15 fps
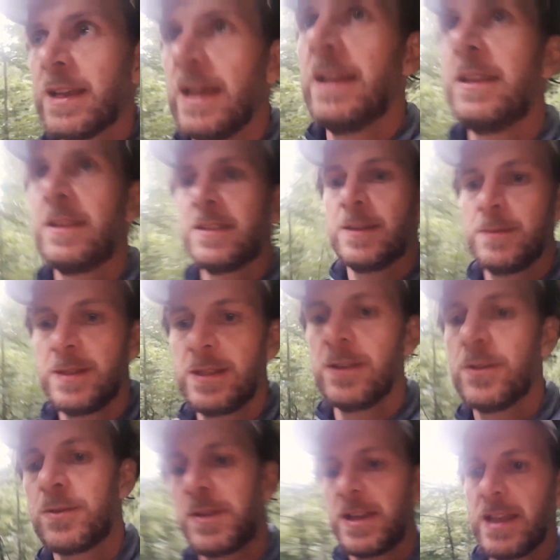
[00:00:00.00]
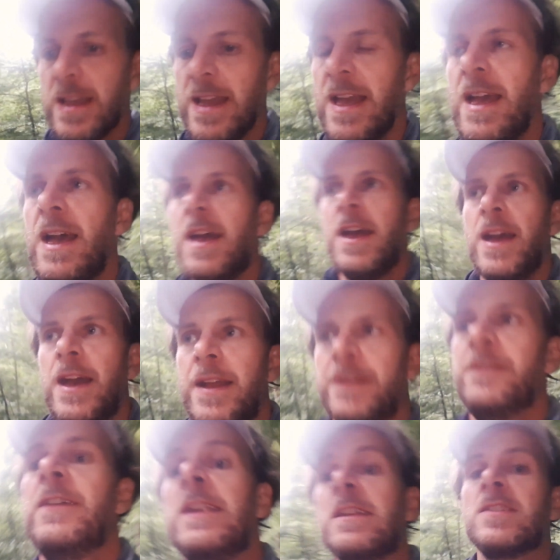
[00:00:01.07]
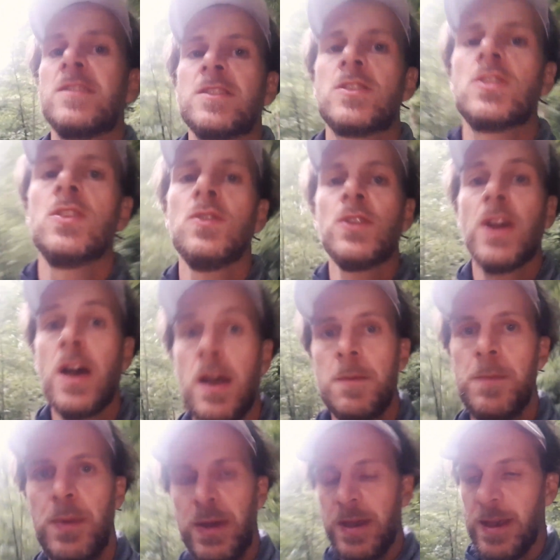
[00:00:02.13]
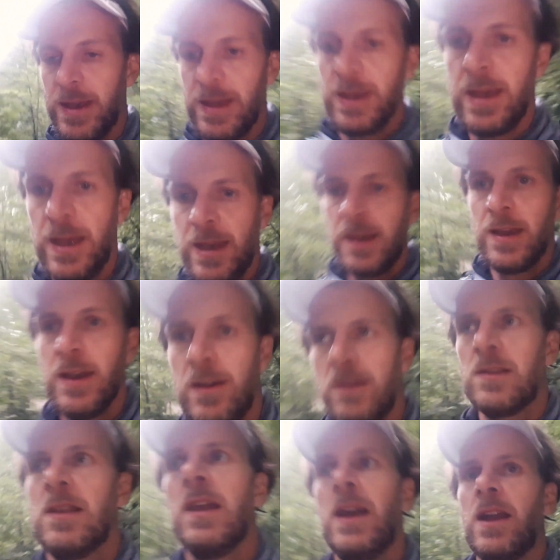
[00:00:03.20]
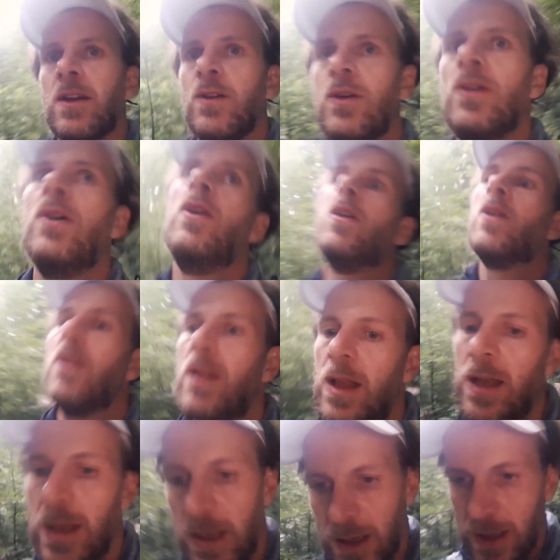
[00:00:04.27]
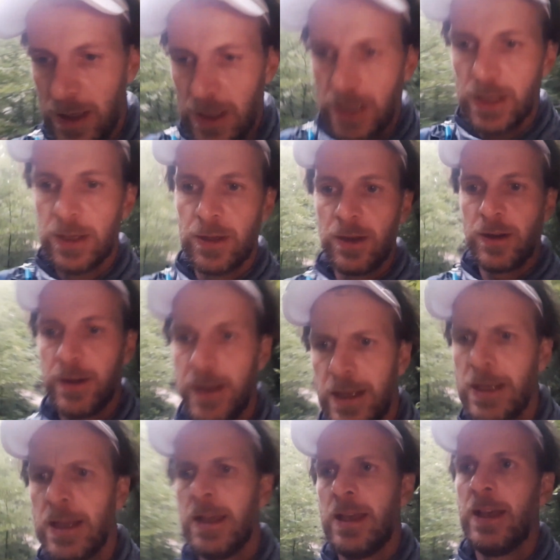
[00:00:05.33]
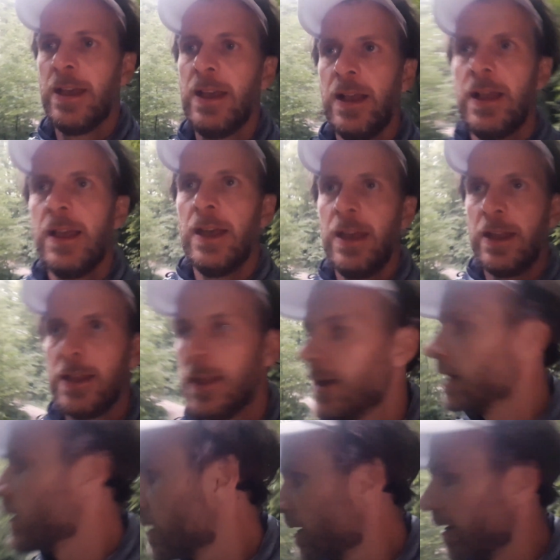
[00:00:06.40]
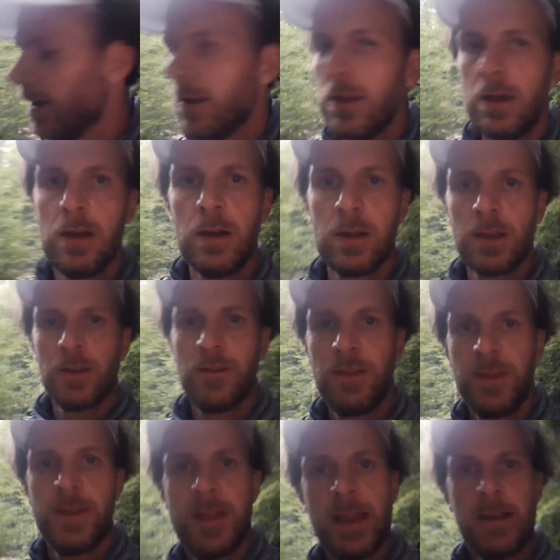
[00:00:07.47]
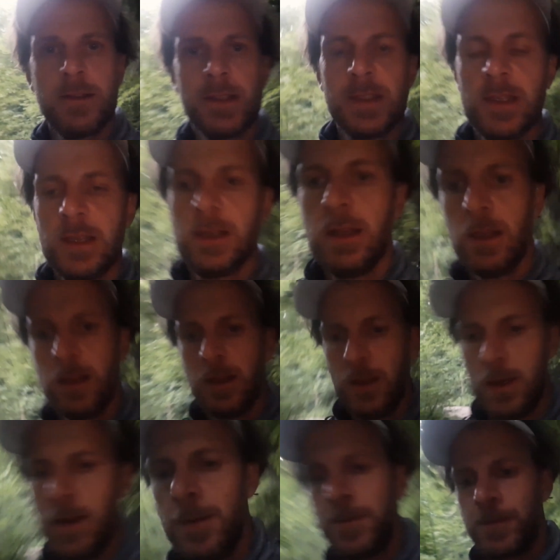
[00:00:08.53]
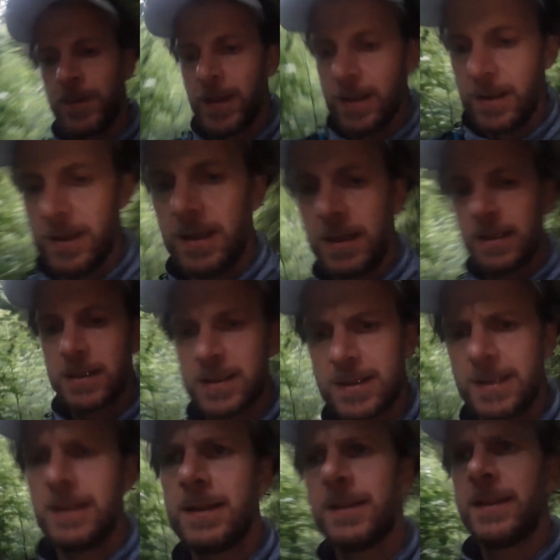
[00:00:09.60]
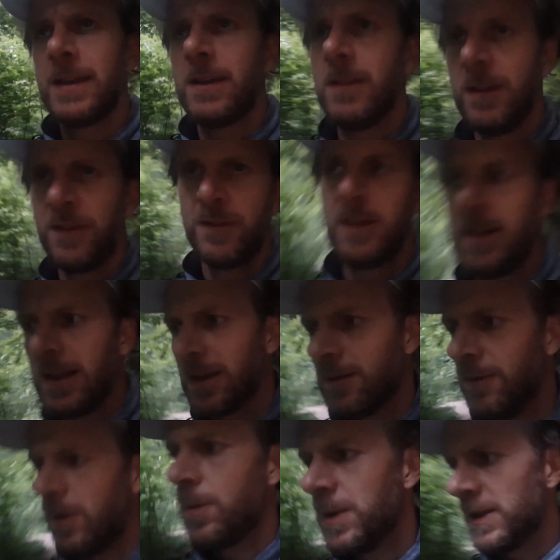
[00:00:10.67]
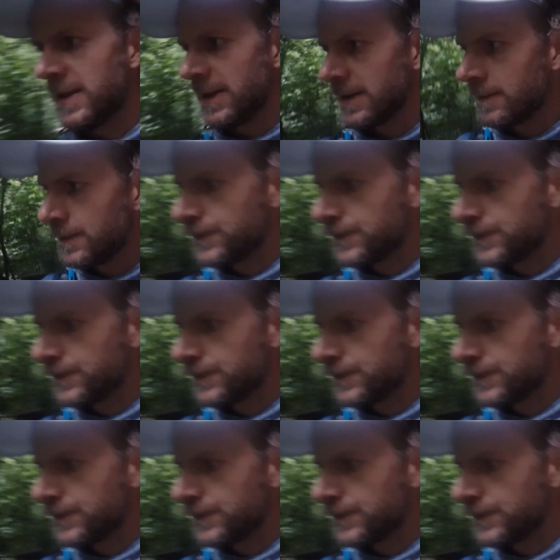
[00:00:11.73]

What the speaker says: getting something to drink, and when I stood up I was like all turning and I got a lot of nausea. Like still now I feel like vomiting